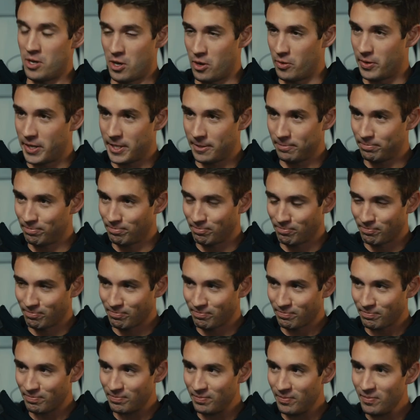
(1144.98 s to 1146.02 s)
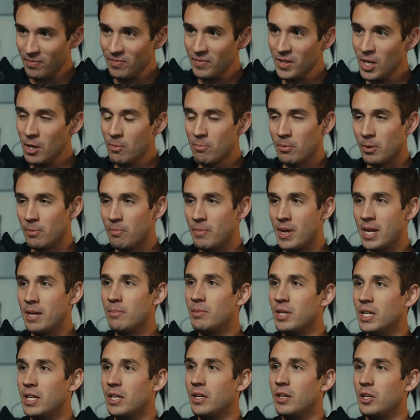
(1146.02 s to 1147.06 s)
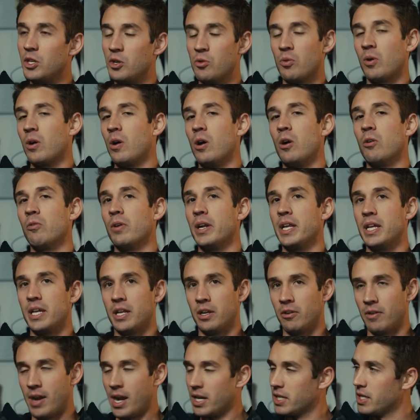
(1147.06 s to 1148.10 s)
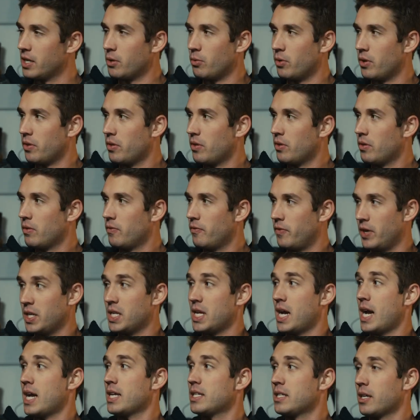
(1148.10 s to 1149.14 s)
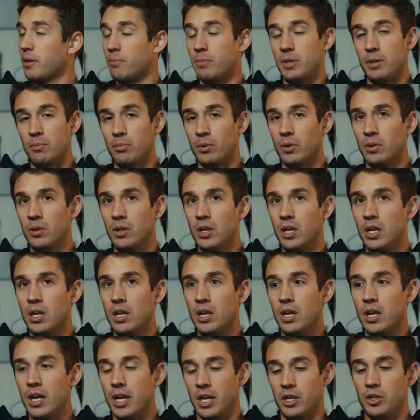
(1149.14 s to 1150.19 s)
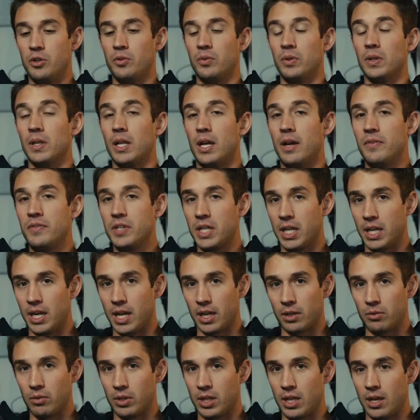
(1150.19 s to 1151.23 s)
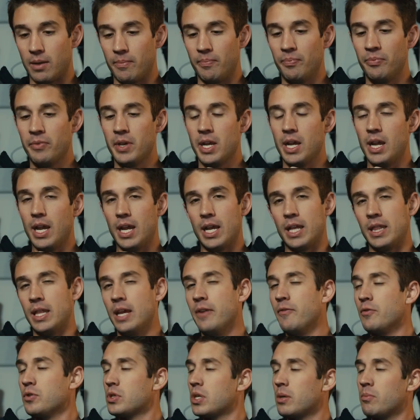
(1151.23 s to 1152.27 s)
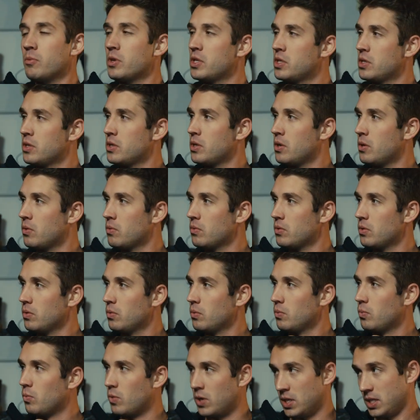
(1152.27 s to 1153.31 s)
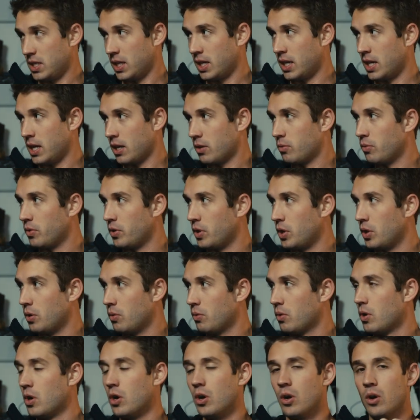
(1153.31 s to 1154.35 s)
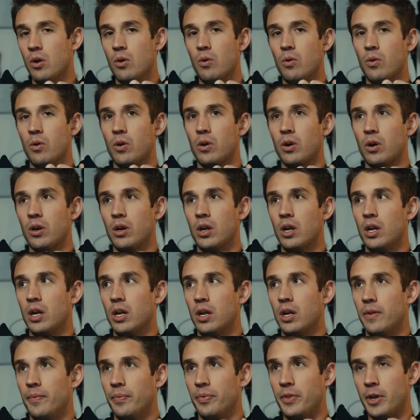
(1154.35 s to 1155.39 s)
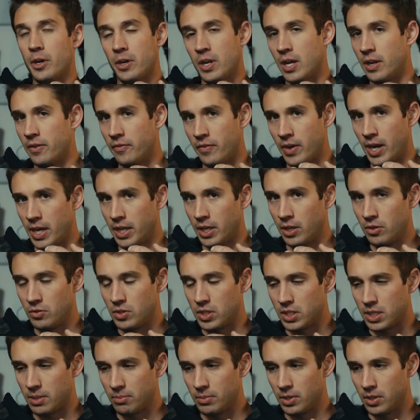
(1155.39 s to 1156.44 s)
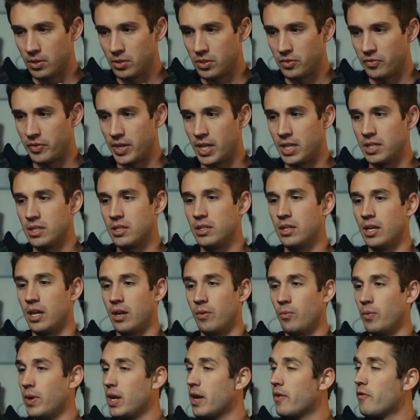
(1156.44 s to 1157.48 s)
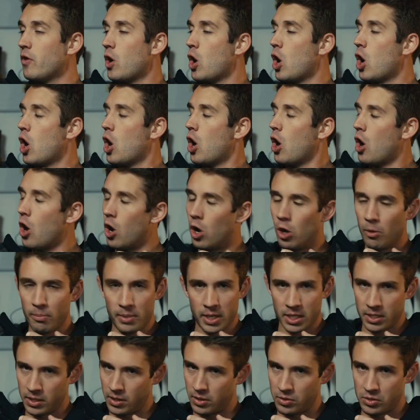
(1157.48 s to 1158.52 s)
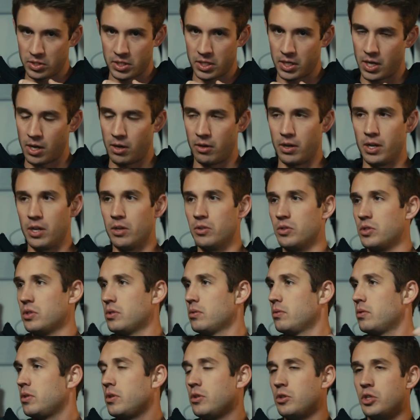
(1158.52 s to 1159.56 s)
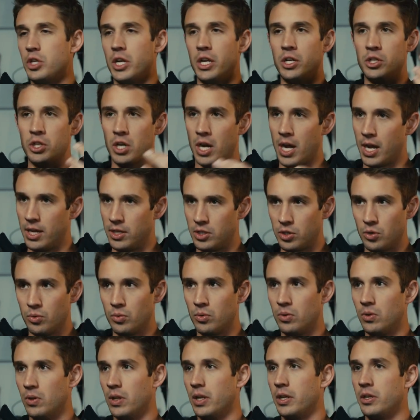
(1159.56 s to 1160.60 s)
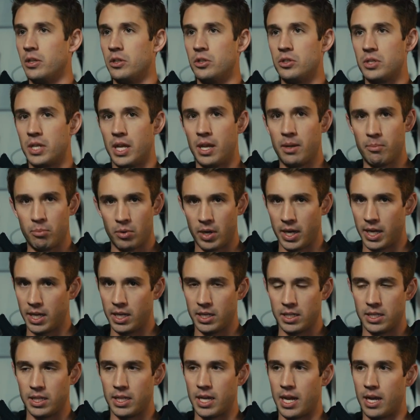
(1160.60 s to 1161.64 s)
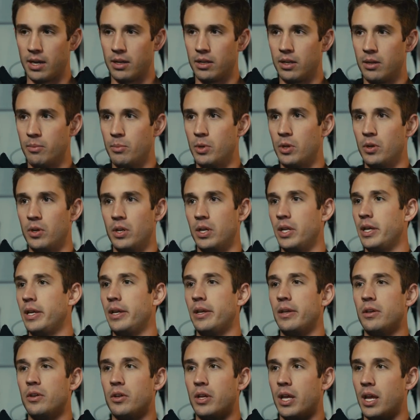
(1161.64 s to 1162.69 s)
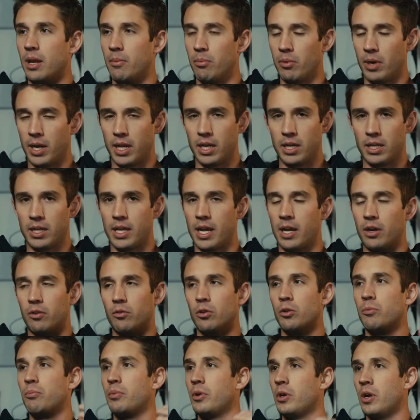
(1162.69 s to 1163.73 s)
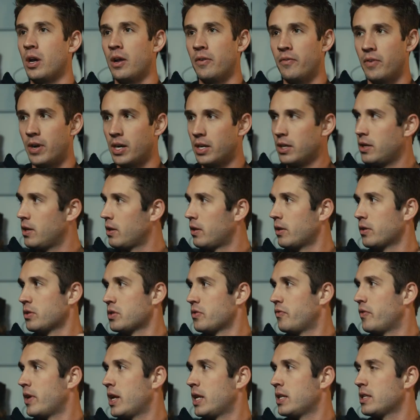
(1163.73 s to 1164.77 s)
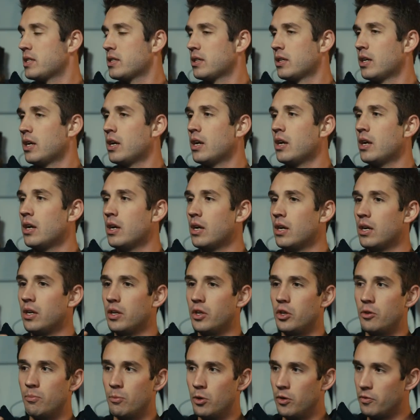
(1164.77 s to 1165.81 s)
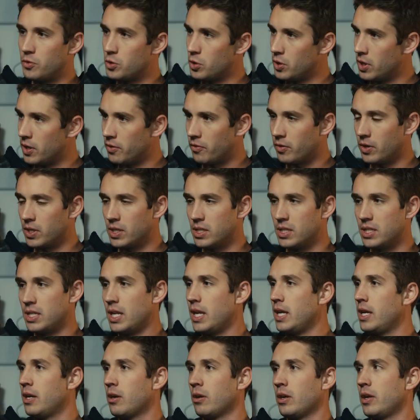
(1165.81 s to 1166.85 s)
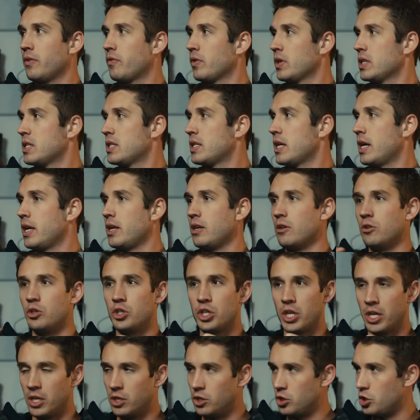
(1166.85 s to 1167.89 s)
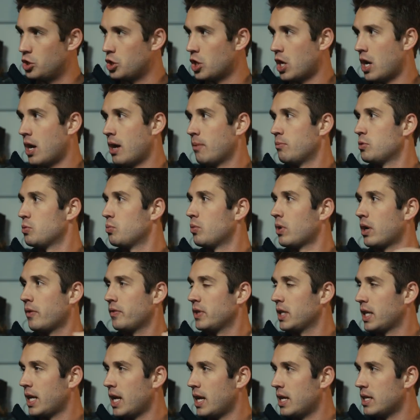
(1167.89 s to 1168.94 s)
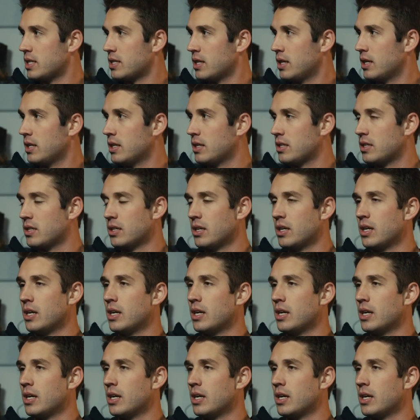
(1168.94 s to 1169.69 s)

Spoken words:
know it, but maybe you are already interacting with fantastic people and you'd love to connect with them and they for some reason don't want to connect with you, or they're not inviting you to some of those events. And we have all been in those scenarios. You change a high school and you just can't break into that community, you can't break into that group, you're not invited to those events. You move to a different city or a different state, you change jobs, whatever the case is.